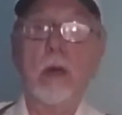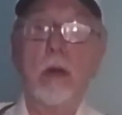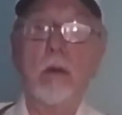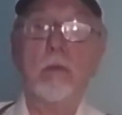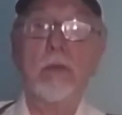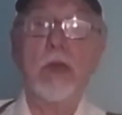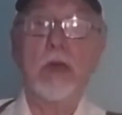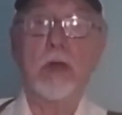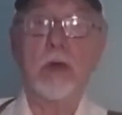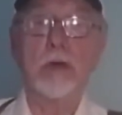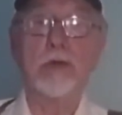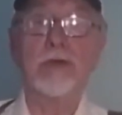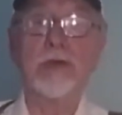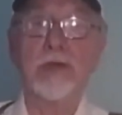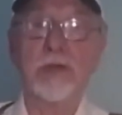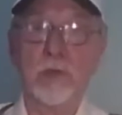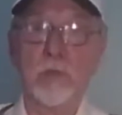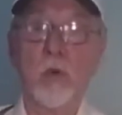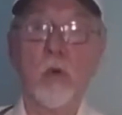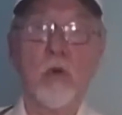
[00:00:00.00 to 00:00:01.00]
because
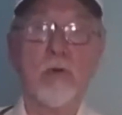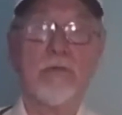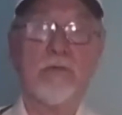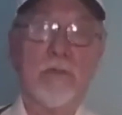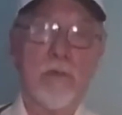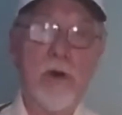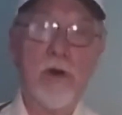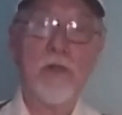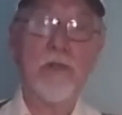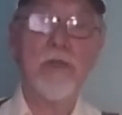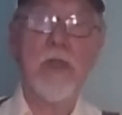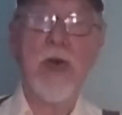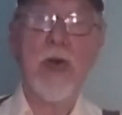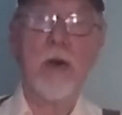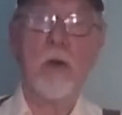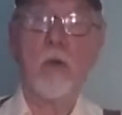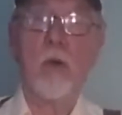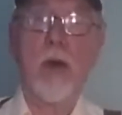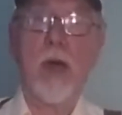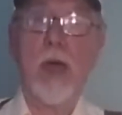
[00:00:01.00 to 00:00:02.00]
it's more fun
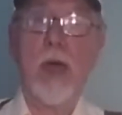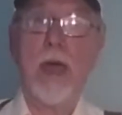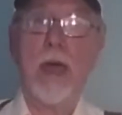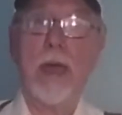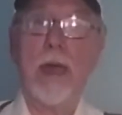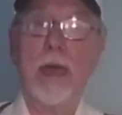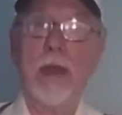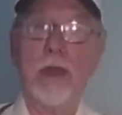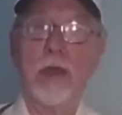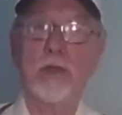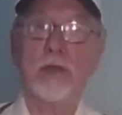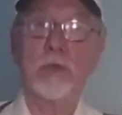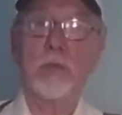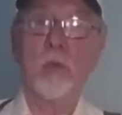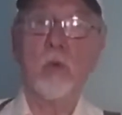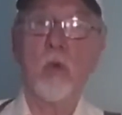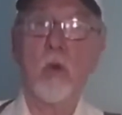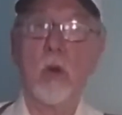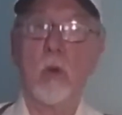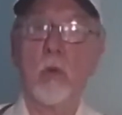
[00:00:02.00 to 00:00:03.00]
that way, and it's
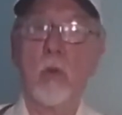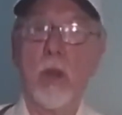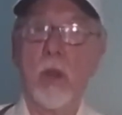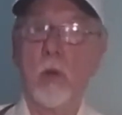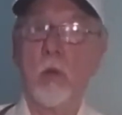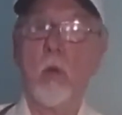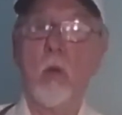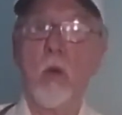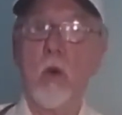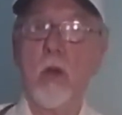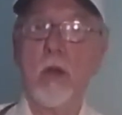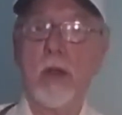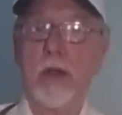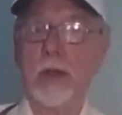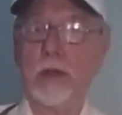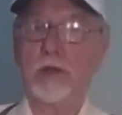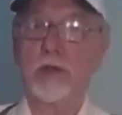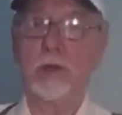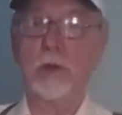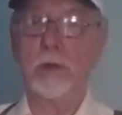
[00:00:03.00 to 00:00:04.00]
more
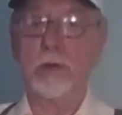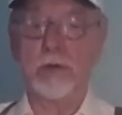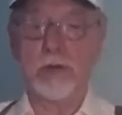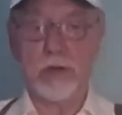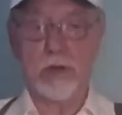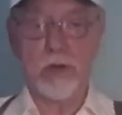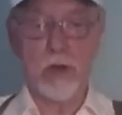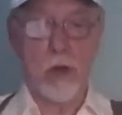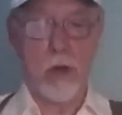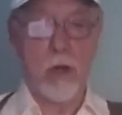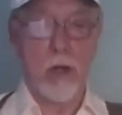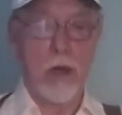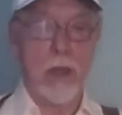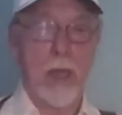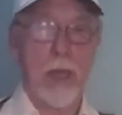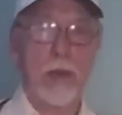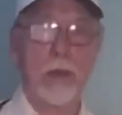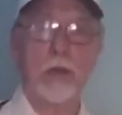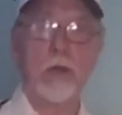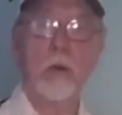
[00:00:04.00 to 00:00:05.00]
rewarding to start
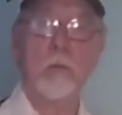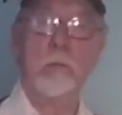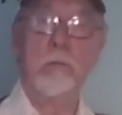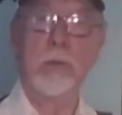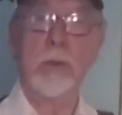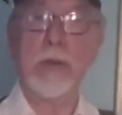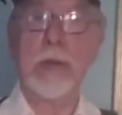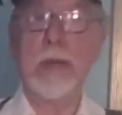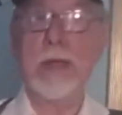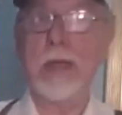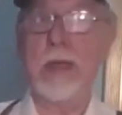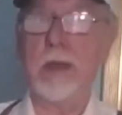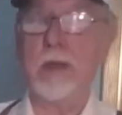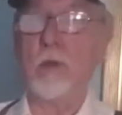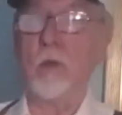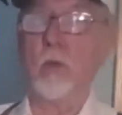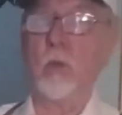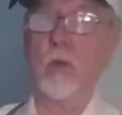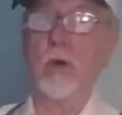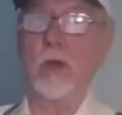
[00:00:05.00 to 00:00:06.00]
and complete
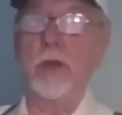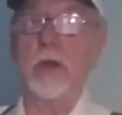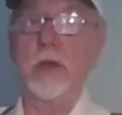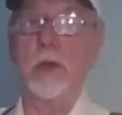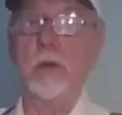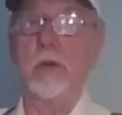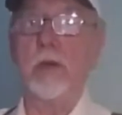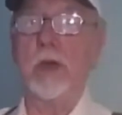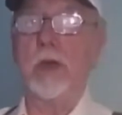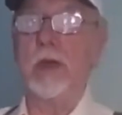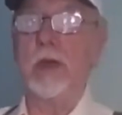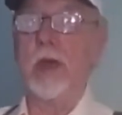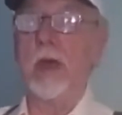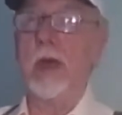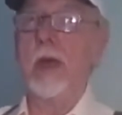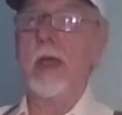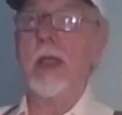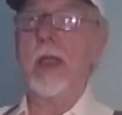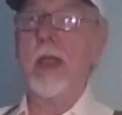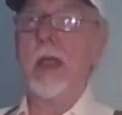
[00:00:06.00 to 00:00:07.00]
one unit
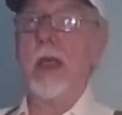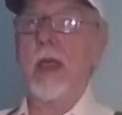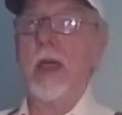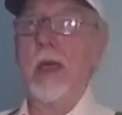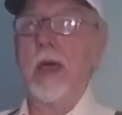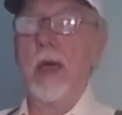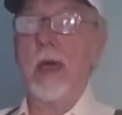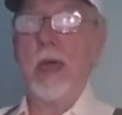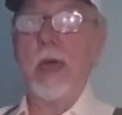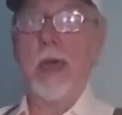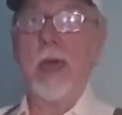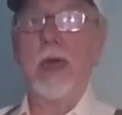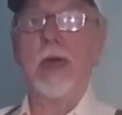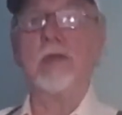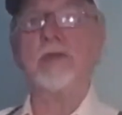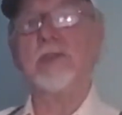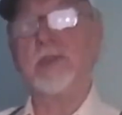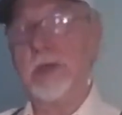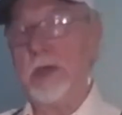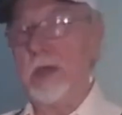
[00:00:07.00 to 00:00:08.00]

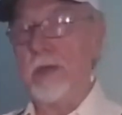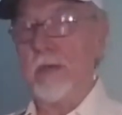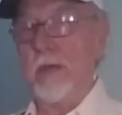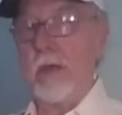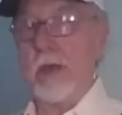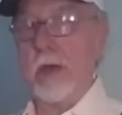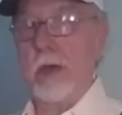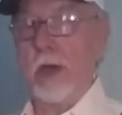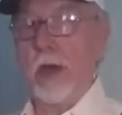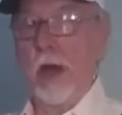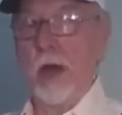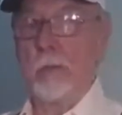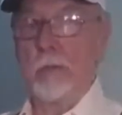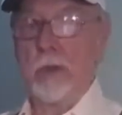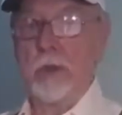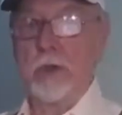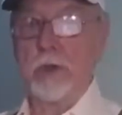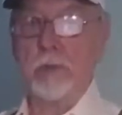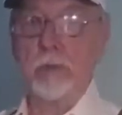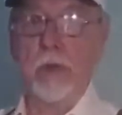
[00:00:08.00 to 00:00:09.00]
and see the
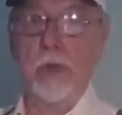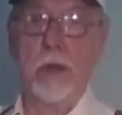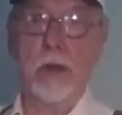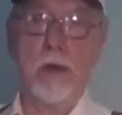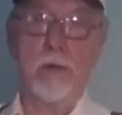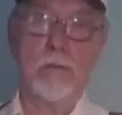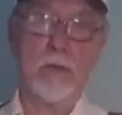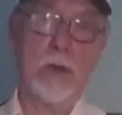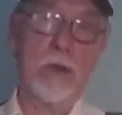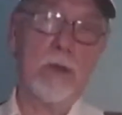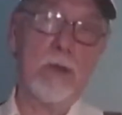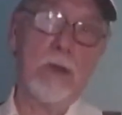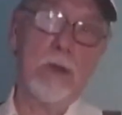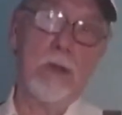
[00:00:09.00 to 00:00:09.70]
accomplishment of it.